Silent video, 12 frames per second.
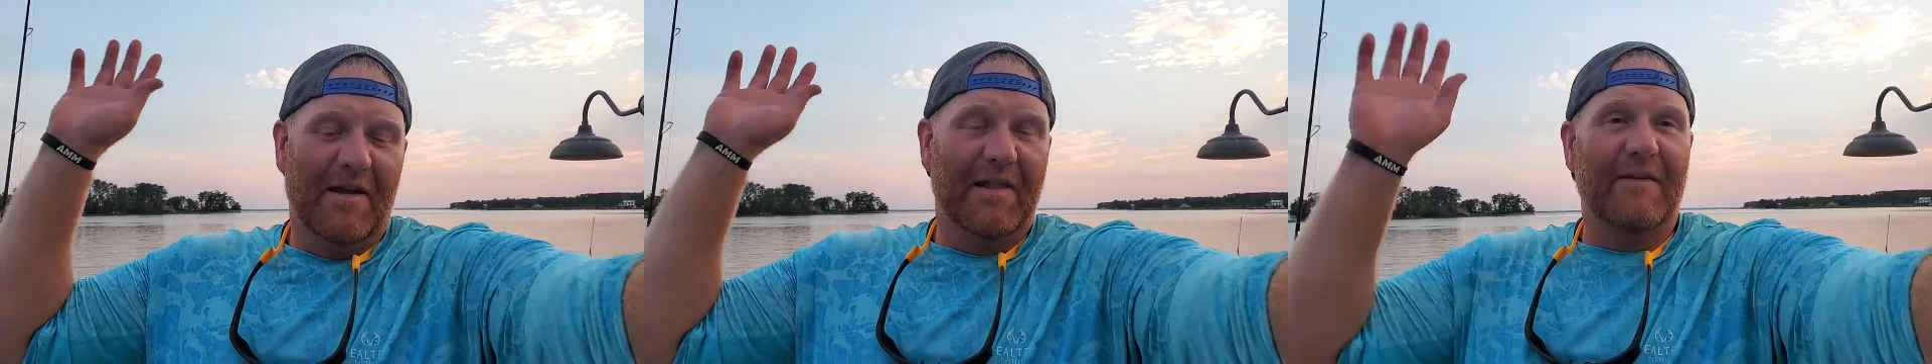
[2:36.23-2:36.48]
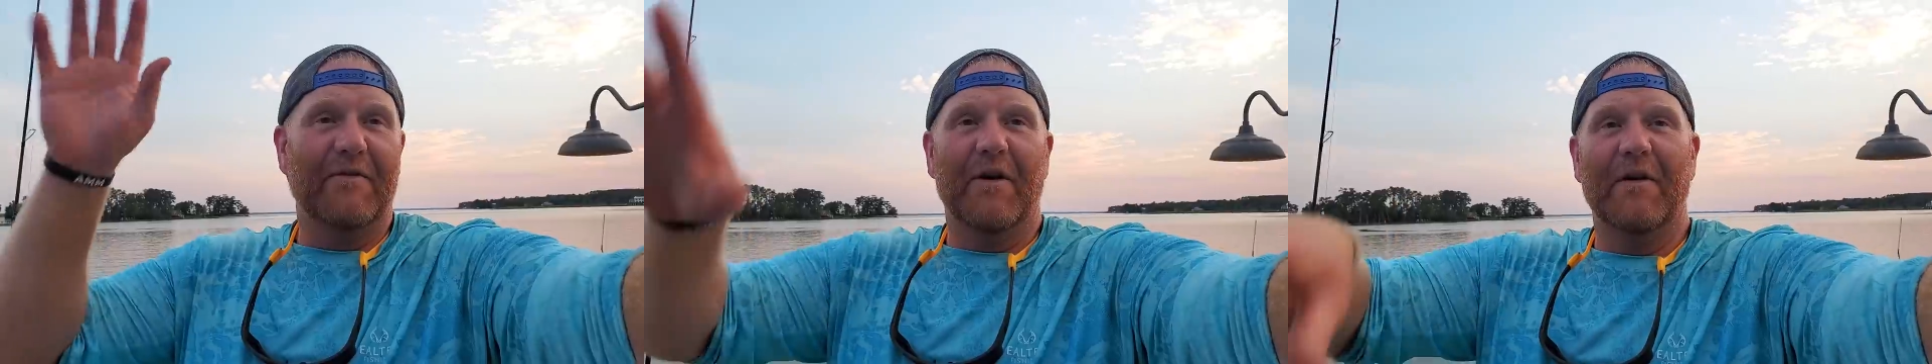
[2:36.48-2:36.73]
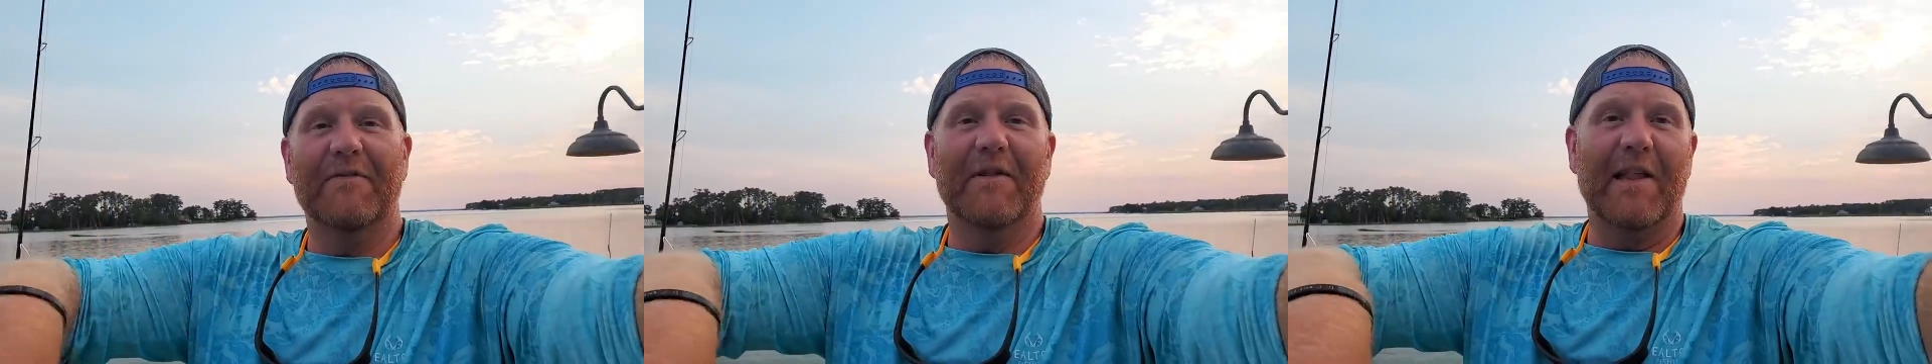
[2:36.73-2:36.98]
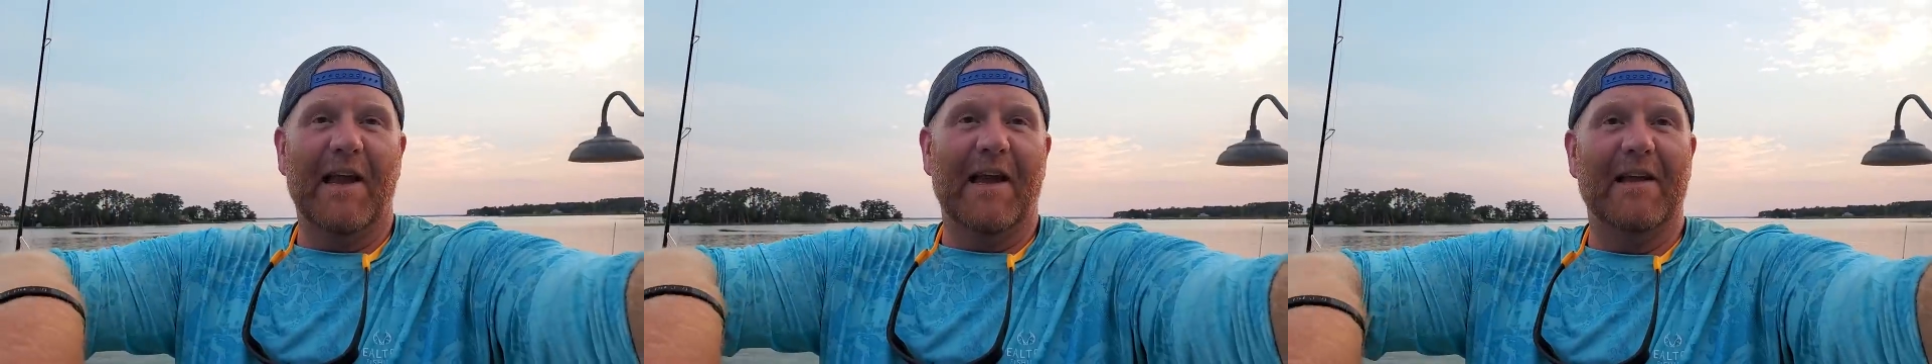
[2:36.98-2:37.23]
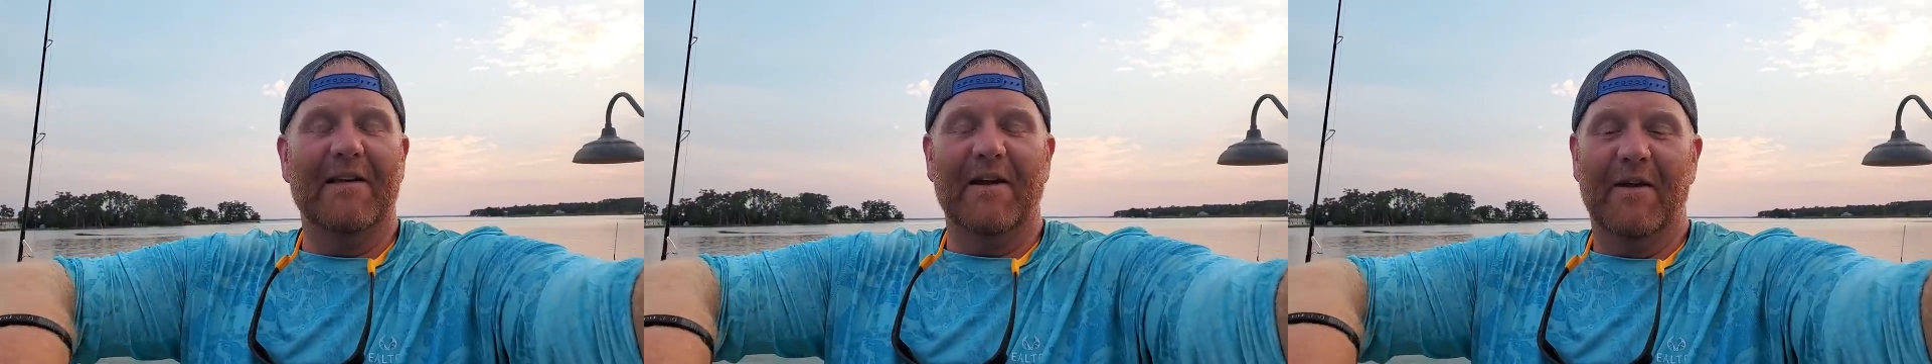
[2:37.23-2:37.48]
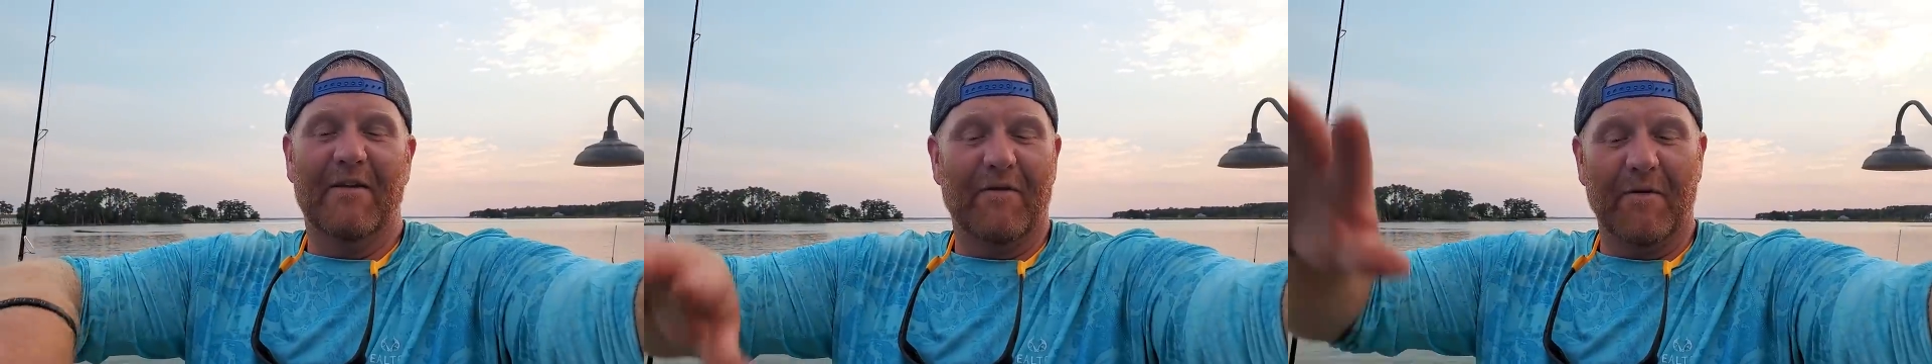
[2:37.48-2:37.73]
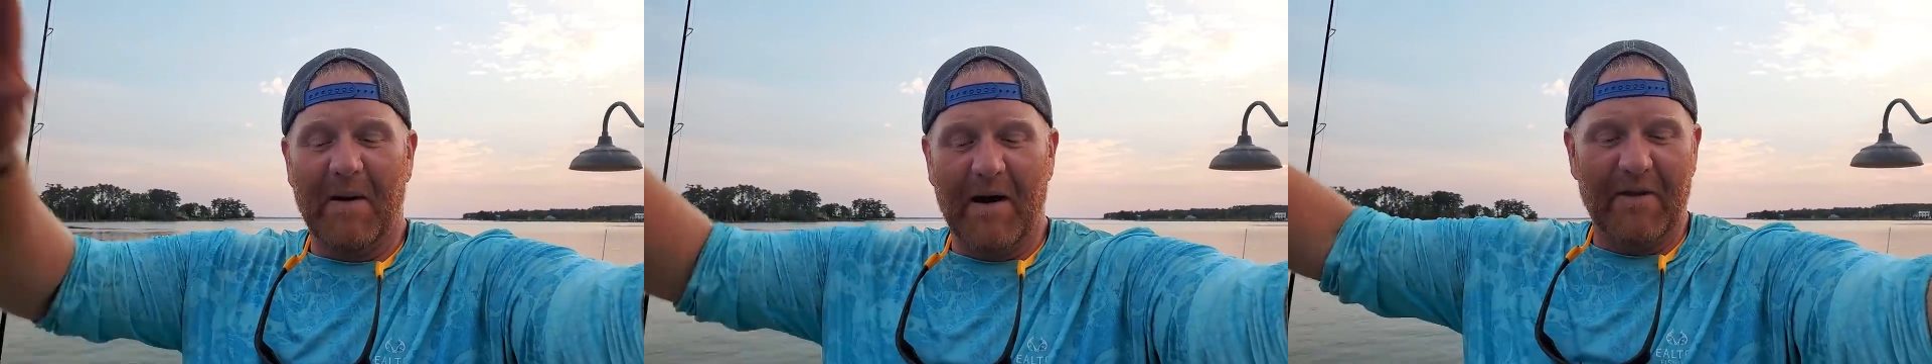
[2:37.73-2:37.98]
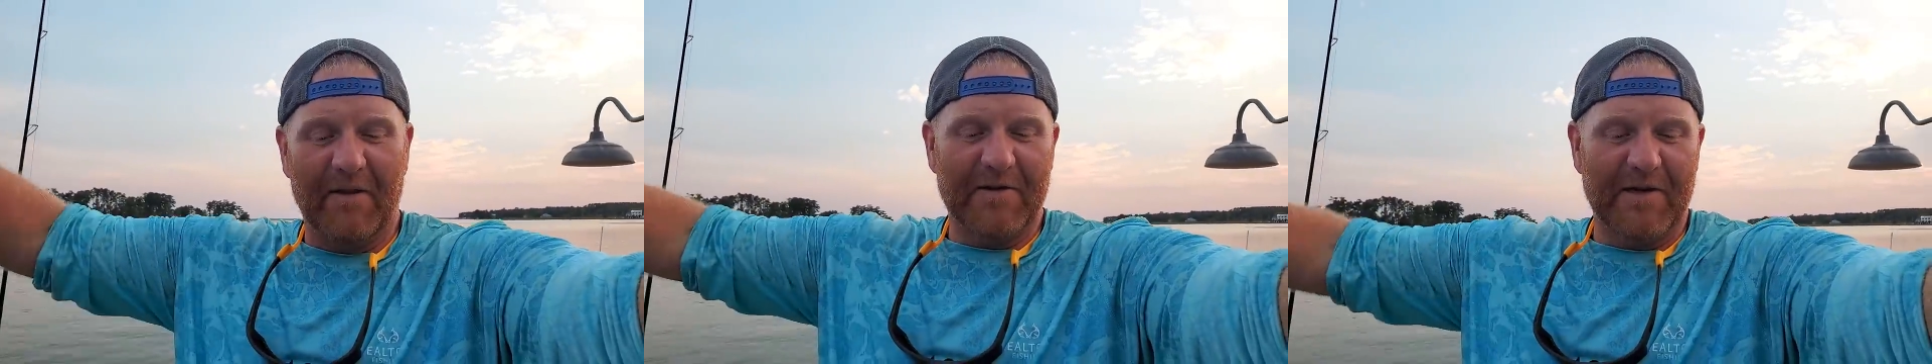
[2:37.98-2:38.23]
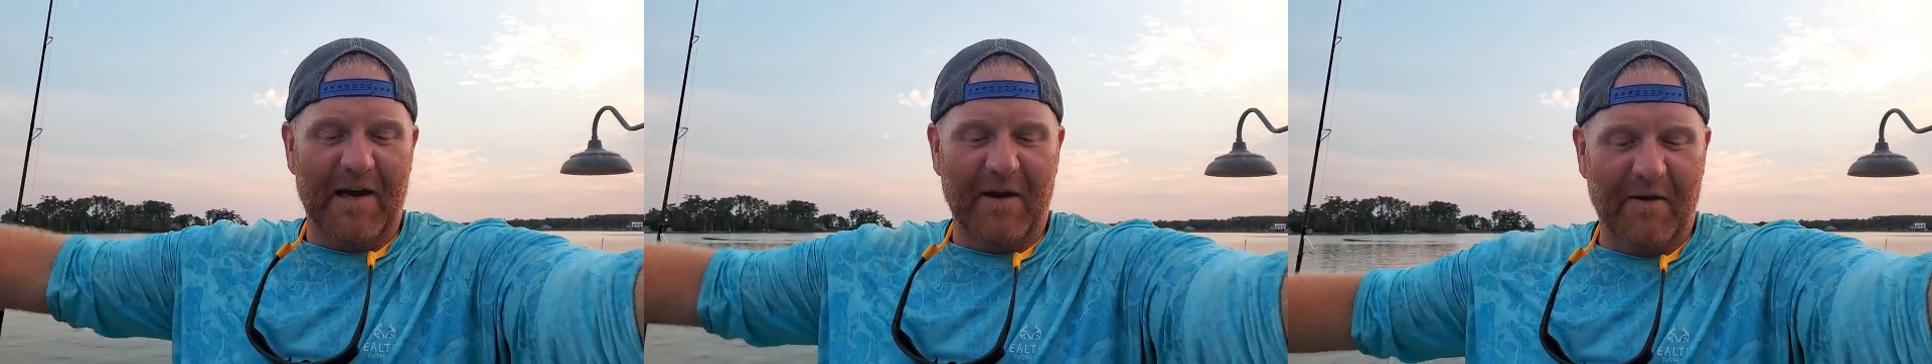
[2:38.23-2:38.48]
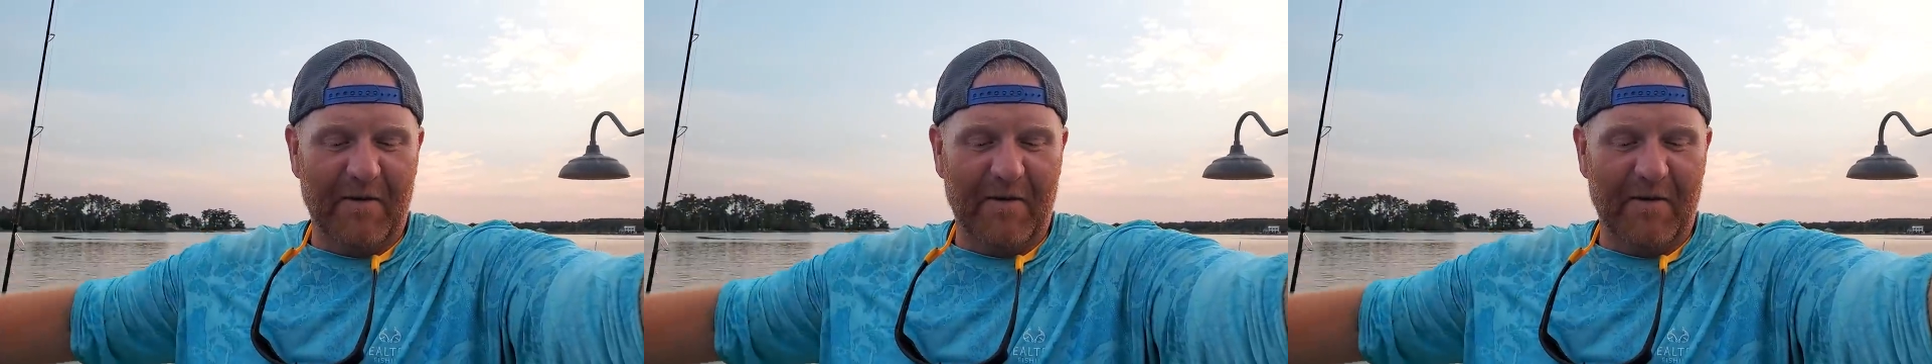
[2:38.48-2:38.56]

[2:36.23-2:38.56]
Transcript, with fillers: living off the land for my other channel,